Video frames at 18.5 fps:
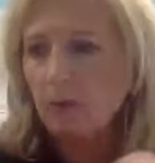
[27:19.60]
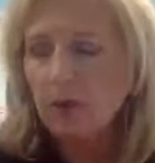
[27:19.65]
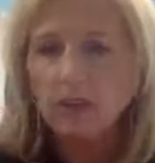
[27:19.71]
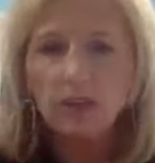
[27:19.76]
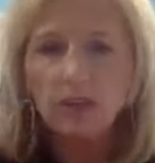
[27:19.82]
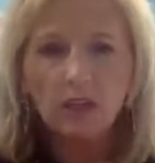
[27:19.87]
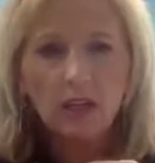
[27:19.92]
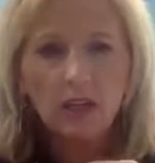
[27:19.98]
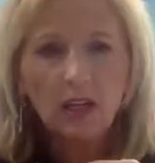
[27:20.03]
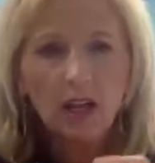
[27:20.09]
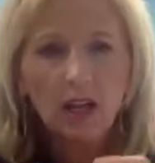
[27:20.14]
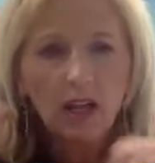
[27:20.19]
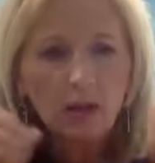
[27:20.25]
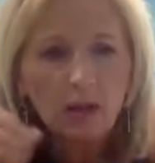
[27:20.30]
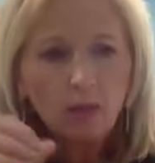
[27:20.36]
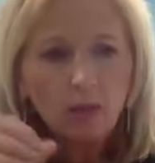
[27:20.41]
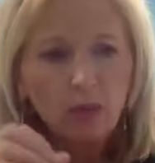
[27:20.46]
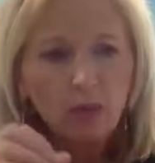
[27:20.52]
with
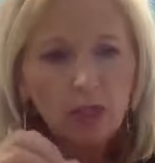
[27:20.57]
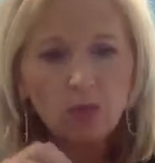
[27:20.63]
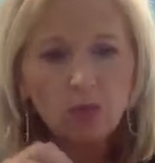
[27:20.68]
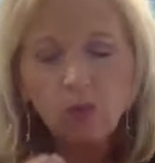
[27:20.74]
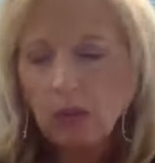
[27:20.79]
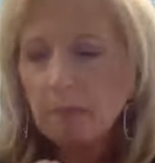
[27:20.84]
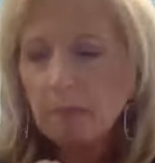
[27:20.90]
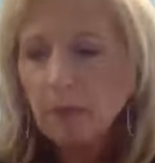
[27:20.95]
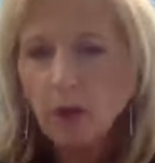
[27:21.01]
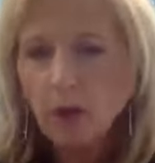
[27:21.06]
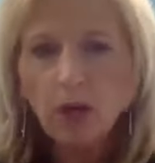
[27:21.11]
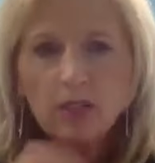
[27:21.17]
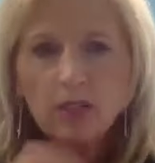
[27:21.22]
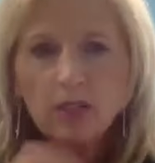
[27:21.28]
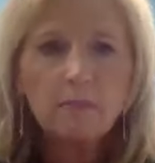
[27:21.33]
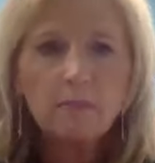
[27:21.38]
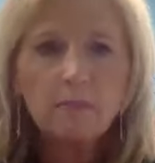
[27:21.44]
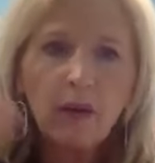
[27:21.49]
which one
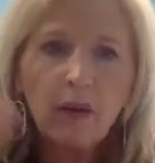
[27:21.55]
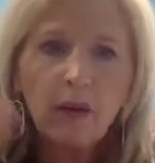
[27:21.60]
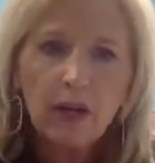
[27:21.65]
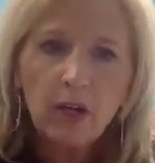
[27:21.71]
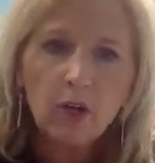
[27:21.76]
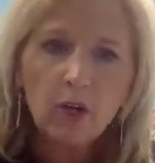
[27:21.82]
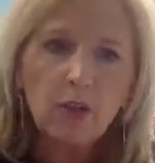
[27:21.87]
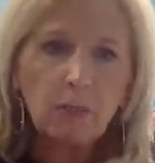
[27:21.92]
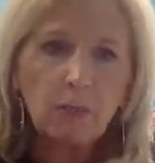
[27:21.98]
booked and mailing her the